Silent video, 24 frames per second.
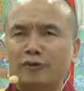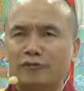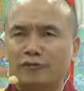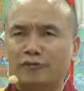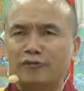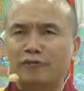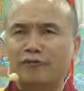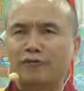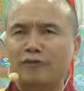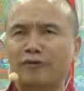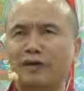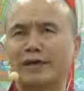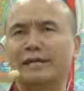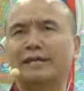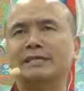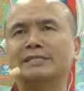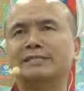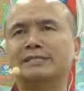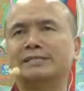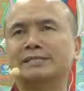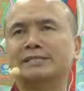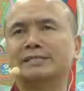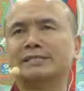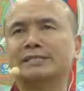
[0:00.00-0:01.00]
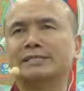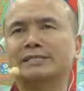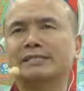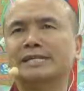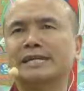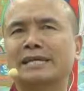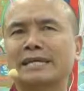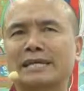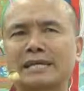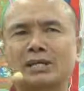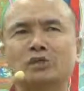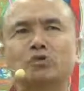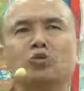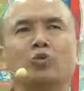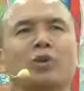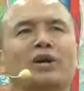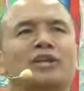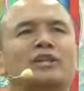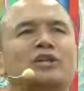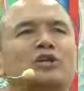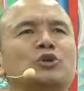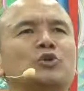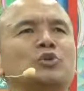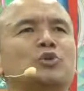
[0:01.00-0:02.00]
he finds, is
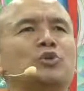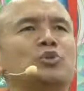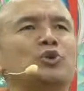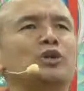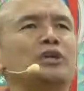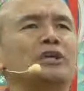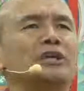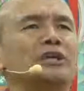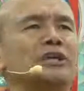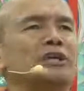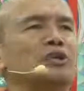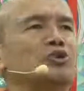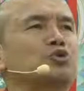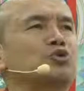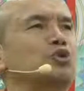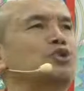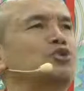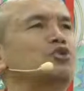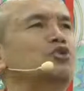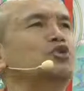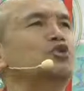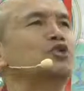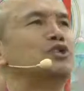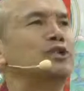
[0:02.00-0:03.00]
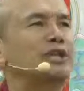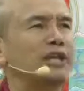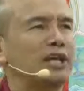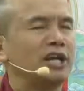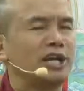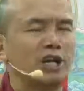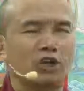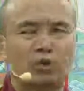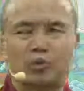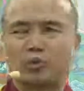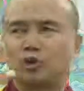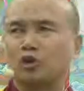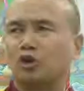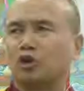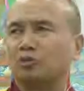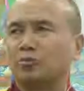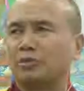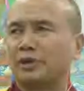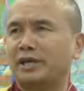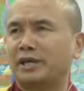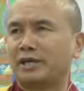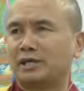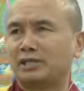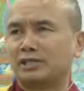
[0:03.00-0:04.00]
what he is going to share with all the
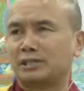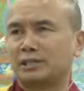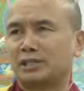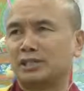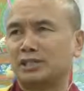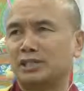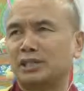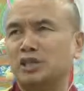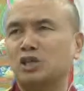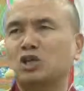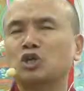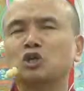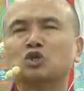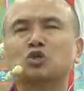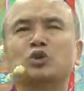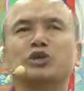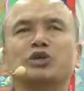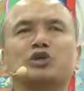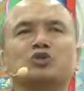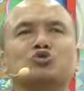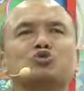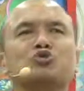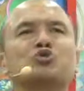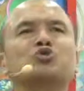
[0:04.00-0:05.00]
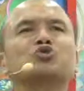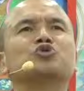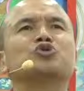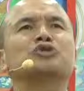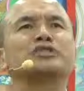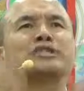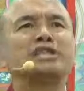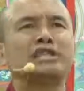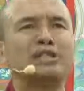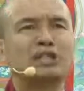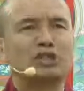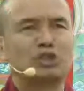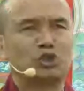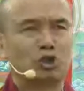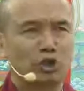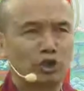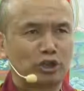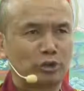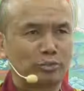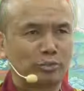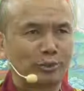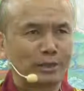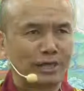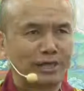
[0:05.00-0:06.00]
beings. So he's going to teach all
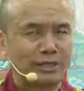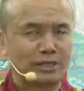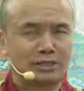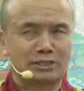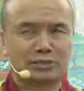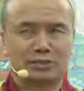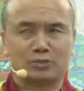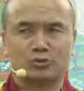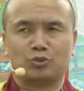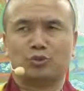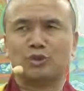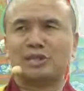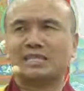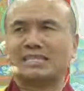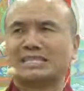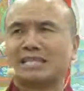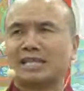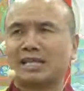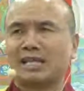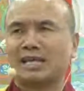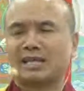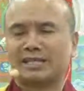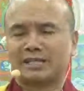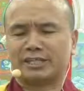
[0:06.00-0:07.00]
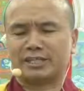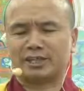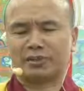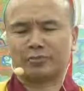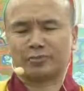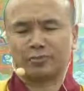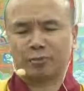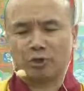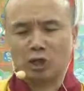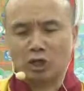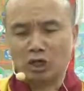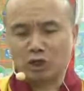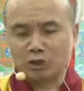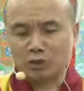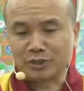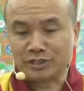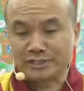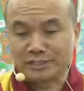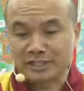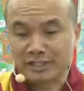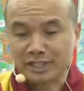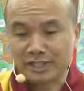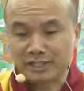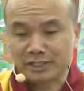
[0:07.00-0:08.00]
the beings with this light. So it
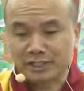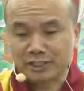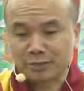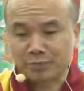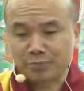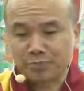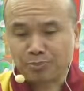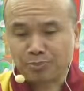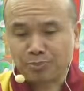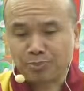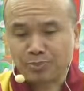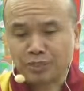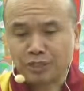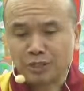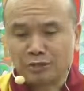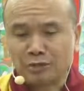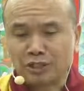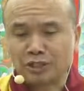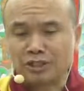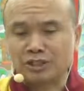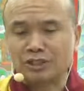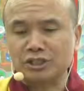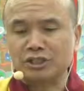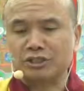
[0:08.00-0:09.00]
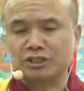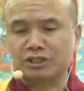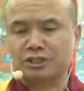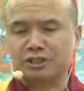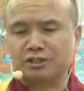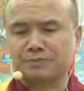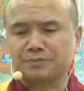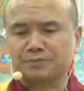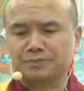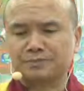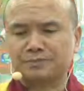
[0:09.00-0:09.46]
says, the teacher.